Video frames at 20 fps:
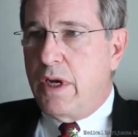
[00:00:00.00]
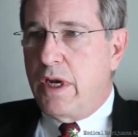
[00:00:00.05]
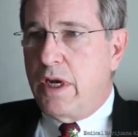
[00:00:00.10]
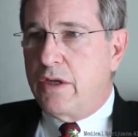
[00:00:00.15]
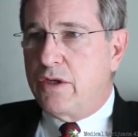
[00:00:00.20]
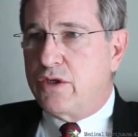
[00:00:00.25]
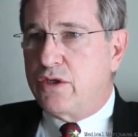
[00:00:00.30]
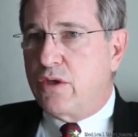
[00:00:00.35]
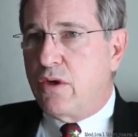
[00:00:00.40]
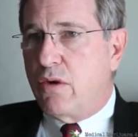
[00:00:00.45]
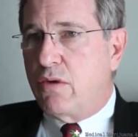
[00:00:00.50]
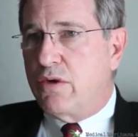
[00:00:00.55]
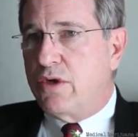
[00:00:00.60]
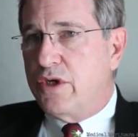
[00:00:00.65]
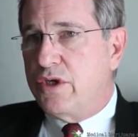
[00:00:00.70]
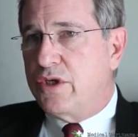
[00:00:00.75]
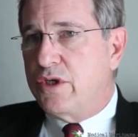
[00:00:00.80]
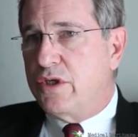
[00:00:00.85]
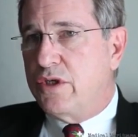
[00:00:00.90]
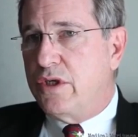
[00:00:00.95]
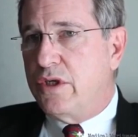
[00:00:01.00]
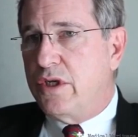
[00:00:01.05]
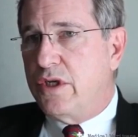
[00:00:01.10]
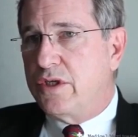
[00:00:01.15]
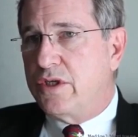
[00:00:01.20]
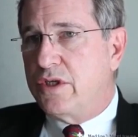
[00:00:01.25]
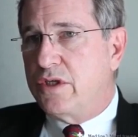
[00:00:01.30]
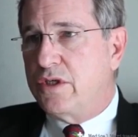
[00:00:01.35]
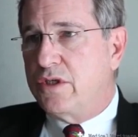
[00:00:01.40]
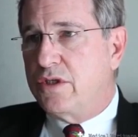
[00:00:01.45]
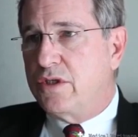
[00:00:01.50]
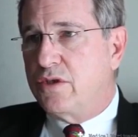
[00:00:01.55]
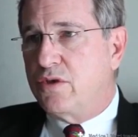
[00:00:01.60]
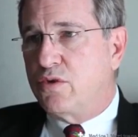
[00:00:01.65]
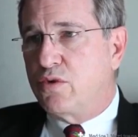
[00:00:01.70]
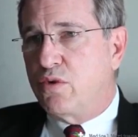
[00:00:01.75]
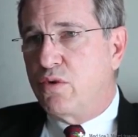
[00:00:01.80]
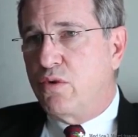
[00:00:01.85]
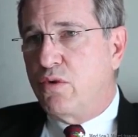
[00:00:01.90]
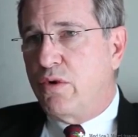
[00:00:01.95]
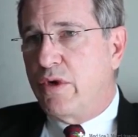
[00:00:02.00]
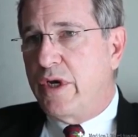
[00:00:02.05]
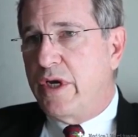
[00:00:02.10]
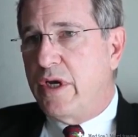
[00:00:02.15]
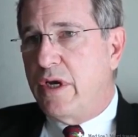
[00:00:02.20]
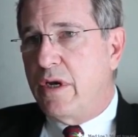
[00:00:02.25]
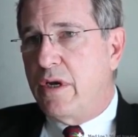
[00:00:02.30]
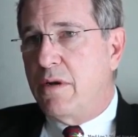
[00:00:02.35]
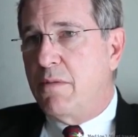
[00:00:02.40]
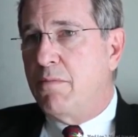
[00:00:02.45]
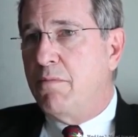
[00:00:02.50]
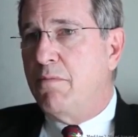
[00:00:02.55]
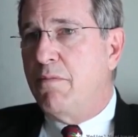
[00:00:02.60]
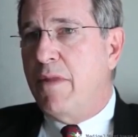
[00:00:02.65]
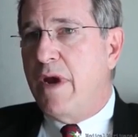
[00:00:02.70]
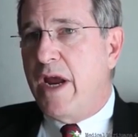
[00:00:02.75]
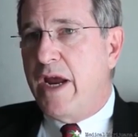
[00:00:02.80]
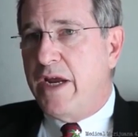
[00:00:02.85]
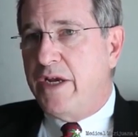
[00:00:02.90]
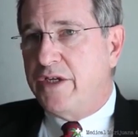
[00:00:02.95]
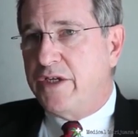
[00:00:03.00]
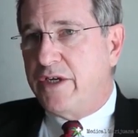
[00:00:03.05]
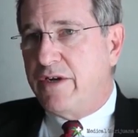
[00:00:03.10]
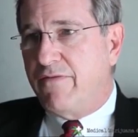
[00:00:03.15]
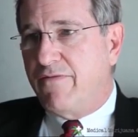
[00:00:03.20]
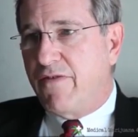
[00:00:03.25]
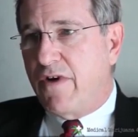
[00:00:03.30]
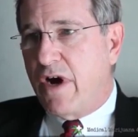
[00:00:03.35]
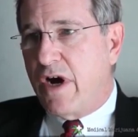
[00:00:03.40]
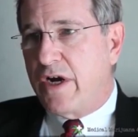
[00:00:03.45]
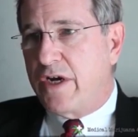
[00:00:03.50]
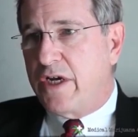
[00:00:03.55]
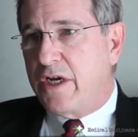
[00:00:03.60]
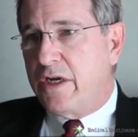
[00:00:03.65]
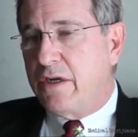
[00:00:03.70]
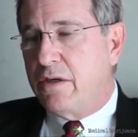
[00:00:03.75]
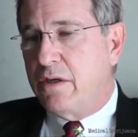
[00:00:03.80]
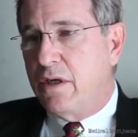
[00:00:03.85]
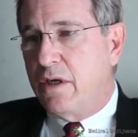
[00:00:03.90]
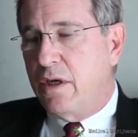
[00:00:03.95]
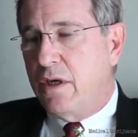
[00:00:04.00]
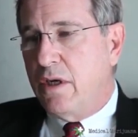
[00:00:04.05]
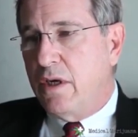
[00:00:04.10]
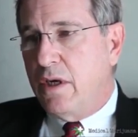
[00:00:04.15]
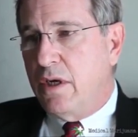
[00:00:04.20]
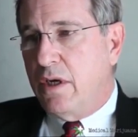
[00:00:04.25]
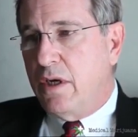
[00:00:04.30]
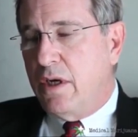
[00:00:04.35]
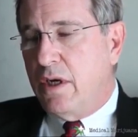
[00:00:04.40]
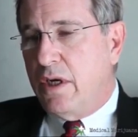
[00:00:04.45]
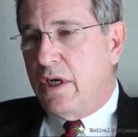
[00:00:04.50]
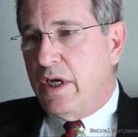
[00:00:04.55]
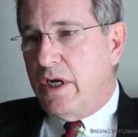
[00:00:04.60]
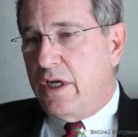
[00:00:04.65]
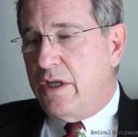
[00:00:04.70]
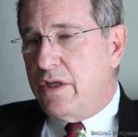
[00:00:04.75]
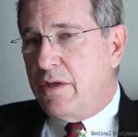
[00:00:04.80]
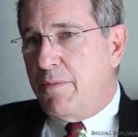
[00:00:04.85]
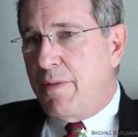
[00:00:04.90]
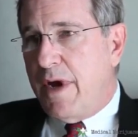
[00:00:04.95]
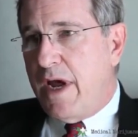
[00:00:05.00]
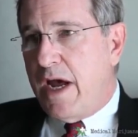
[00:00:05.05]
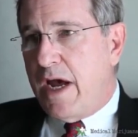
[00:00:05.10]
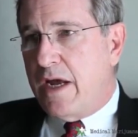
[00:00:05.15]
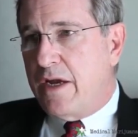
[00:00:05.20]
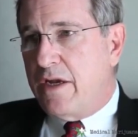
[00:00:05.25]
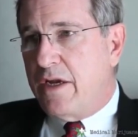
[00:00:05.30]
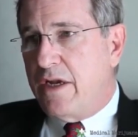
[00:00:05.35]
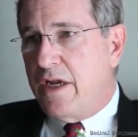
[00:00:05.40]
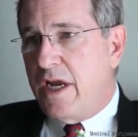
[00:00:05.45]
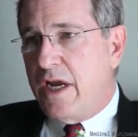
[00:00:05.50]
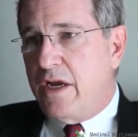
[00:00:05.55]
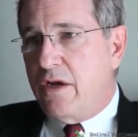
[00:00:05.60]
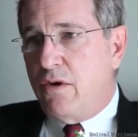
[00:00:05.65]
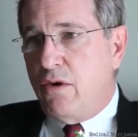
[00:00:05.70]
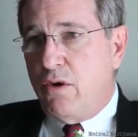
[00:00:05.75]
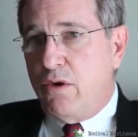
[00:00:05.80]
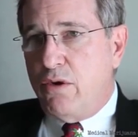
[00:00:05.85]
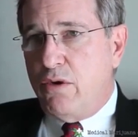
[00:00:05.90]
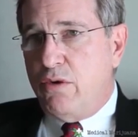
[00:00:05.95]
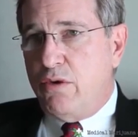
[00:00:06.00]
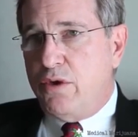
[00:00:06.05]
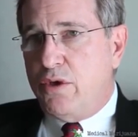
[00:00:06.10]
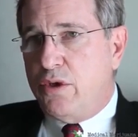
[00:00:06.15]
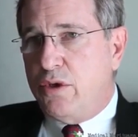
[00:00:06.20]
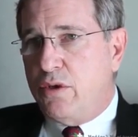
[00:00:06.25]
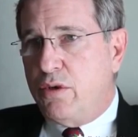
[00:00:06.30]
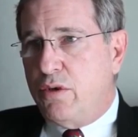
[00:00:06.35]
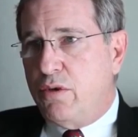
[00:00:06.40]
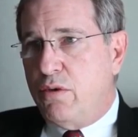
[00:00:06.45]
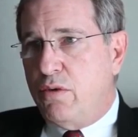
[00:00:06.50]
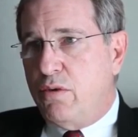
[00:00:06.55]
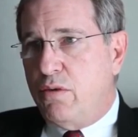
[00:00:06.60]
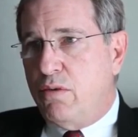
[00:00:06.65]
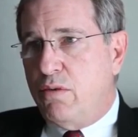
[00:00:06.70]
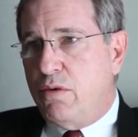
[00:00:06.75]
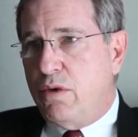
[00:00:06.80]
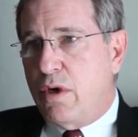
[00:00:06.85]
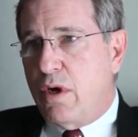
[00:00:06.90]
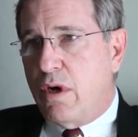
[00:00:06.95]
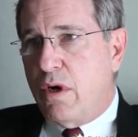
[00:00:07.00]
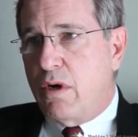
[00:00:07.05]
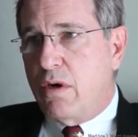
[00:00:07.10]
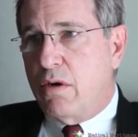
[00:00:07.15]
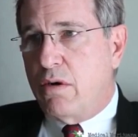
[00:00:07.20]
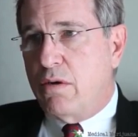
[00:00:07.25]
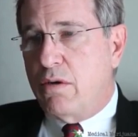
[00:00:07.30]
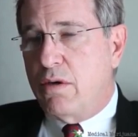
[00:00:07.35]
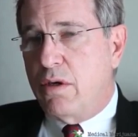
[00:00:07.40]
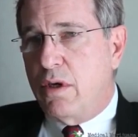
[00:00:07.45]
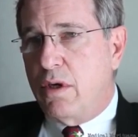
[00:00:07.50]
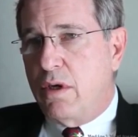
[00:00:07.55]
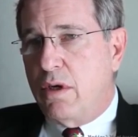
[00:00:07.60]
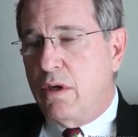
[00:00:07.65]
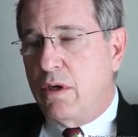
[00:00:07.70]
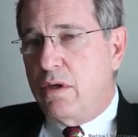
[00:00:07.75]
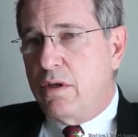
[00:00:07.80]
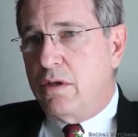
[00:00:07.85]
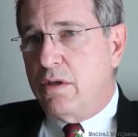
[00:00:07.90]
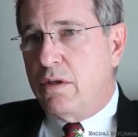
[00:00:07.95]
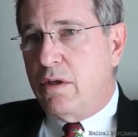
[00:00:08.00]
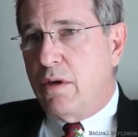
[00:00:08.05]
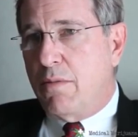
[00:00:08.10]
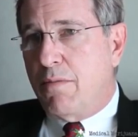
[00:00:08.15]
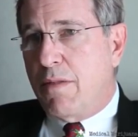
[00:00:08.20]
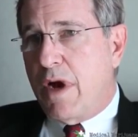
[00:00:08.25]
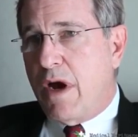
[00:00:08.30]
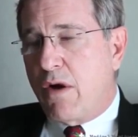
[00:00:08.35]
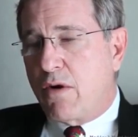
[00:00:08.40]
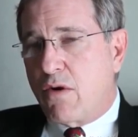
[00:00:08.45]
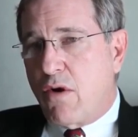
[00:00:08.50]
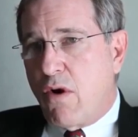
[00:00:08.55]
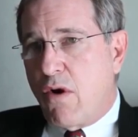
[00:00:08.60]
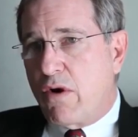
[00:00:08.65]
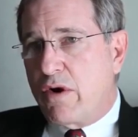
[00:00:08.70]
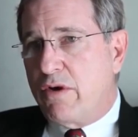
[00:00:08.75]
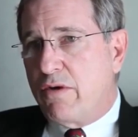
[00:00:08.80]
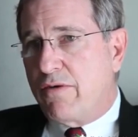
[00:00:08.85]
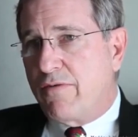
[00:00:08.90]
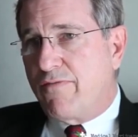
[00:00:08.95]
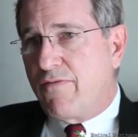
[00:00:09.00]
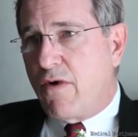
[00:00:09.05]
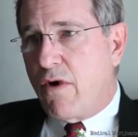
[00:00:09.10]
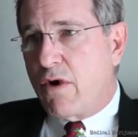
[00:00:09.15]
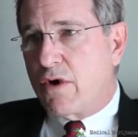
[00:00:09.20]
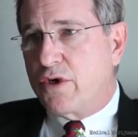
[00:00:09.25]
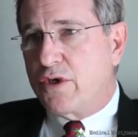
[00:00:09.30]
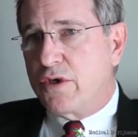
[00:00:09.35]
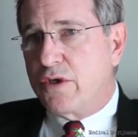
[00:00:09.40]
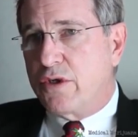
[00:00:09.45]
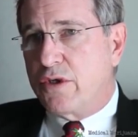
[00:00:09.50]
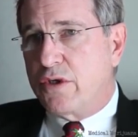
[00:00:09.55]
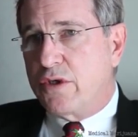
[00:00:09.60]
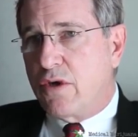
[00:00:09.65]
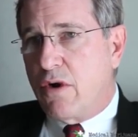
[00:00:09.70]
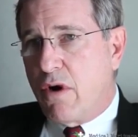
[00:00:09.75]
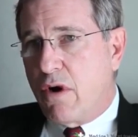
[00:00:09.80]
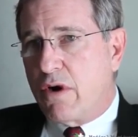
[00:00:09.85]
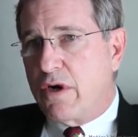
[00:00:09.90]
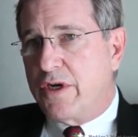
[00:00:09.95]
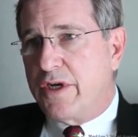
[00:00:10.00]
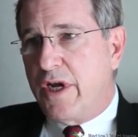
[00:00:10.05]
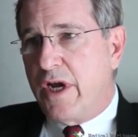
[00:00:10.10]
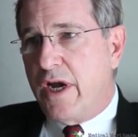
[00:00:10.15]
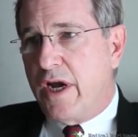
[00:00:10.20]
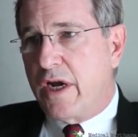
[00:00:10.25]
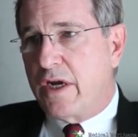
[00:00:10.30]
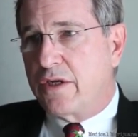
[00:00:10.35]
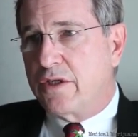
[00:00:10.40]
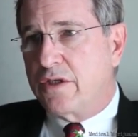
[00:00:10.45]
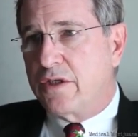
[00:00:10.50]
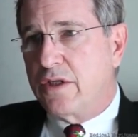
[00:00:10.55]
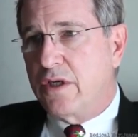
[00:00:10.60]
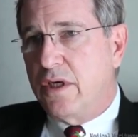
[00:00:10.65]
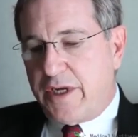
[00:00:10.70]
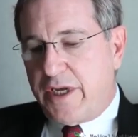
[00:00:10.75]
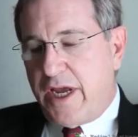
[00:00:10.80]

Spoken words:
And so this is truly an amazing finding. In the patent, they allude to myocardial infarctions, heart attacks.